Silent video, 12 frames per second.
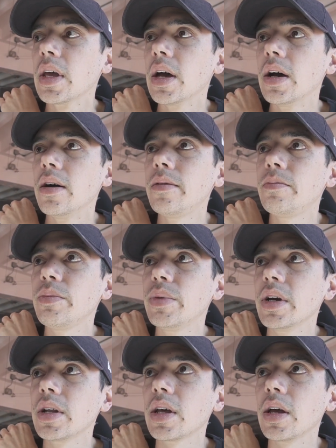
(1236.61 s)

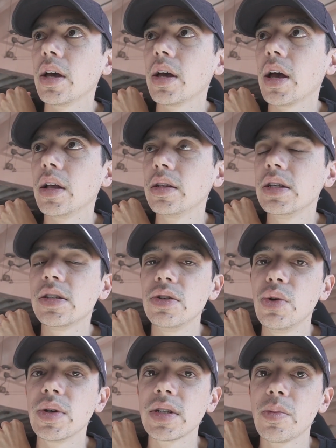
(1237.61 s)
But at least
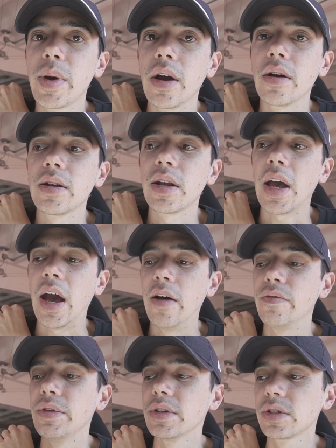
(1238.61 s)
you as the parent
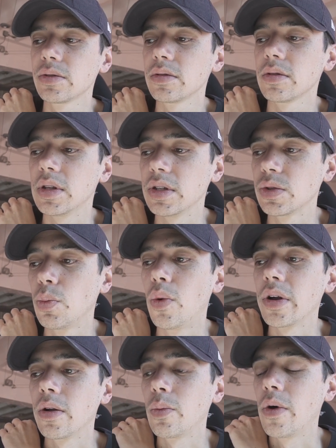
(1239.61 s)
have this
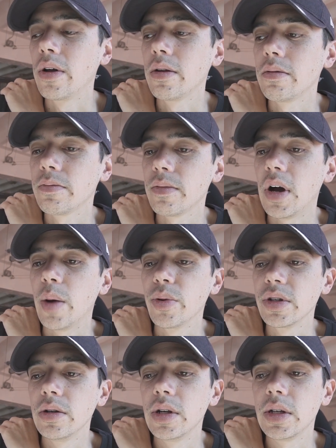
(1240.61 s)
one-on-one
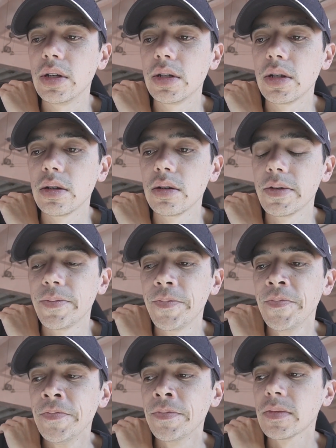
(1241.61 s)
opportunity to
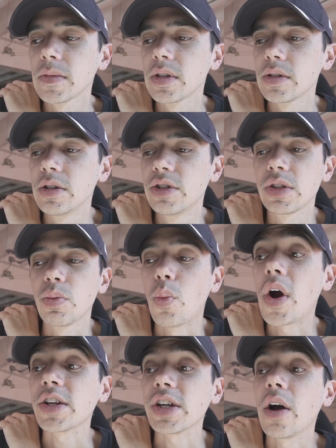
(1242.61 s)
just
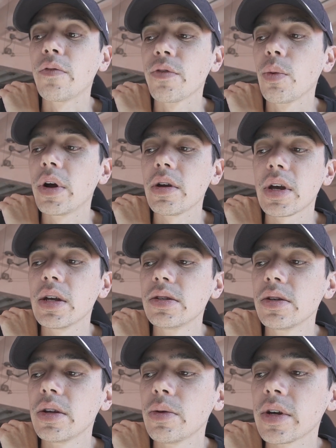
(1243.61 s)
watch out for what your kids
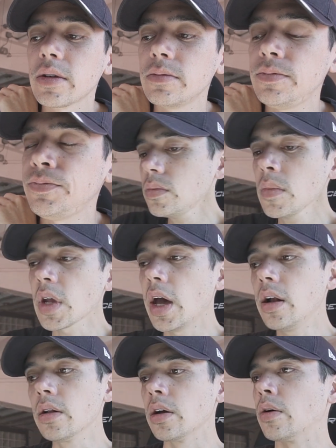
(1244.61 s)
are doing.
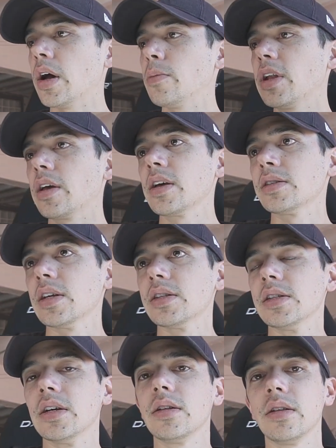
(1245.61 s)
I don't know. I mean, I guess
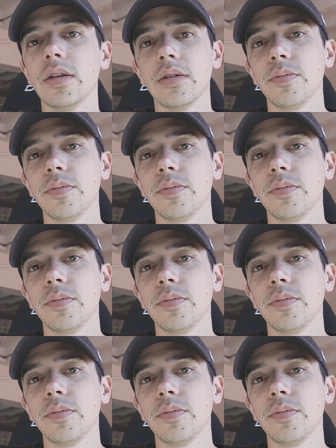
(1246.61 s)
that's it.